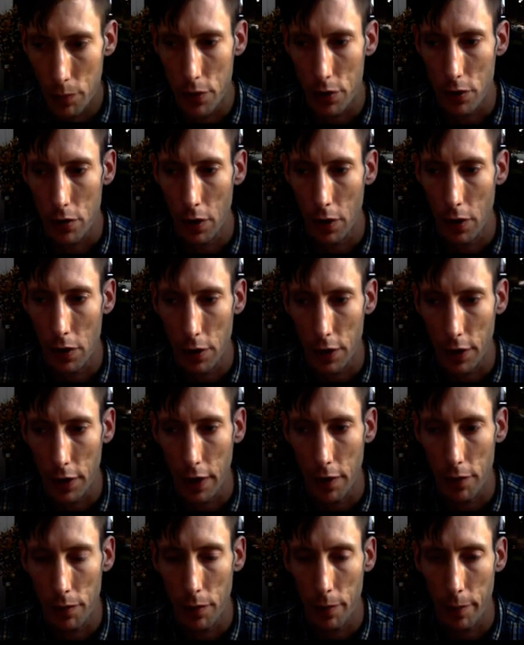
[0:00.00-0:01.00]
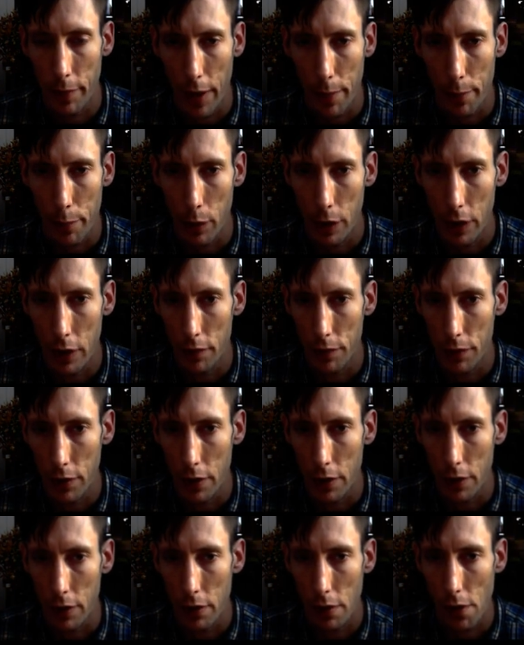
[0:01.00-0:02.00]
just trying to look at it from that point of view.